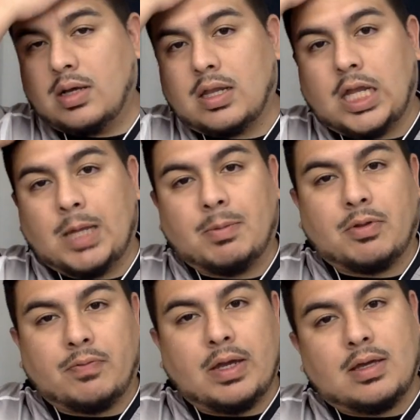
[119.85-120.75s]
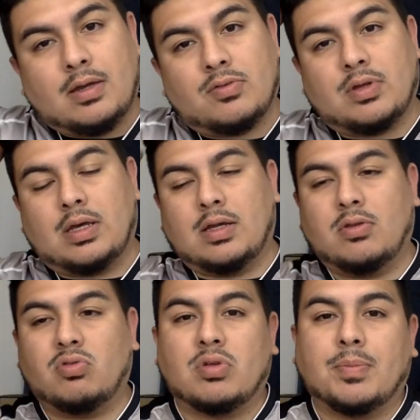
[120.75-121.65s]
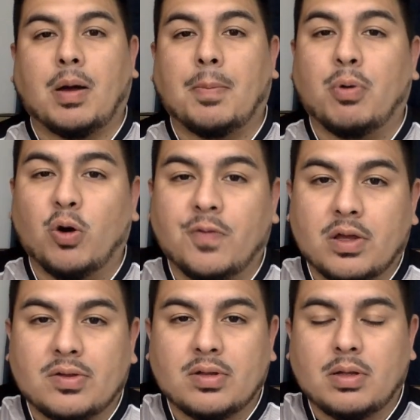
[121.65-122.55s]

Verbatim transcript: climb up the rankings. And this was a perfect